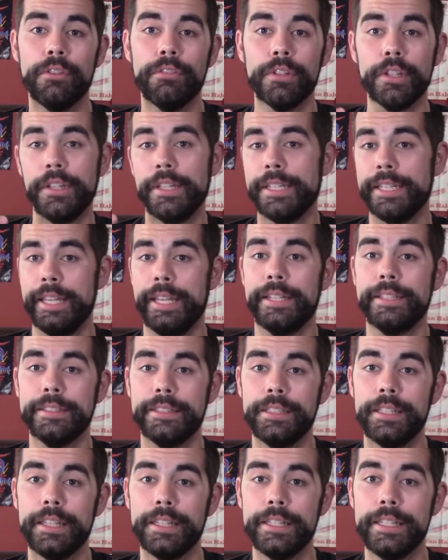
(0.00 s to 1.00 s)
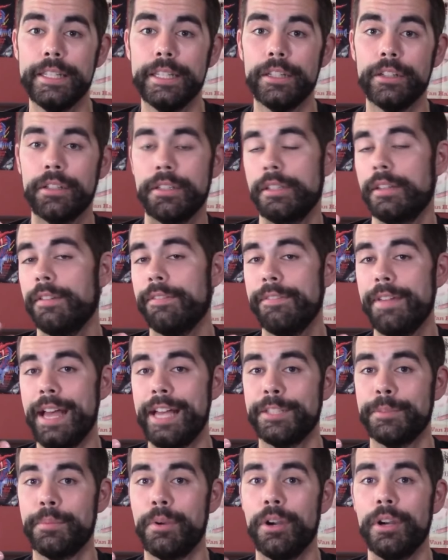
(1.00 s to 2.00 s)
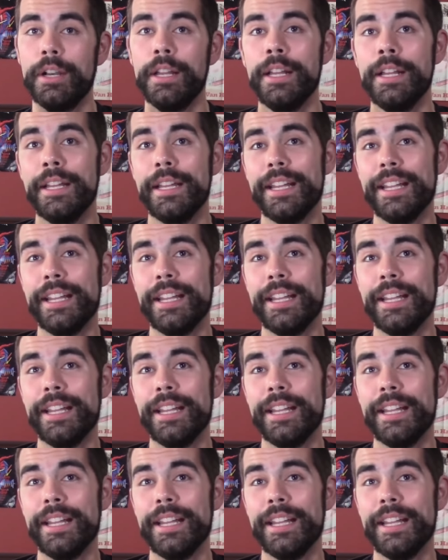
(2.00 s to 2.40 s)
really kicks into gear into the fast part,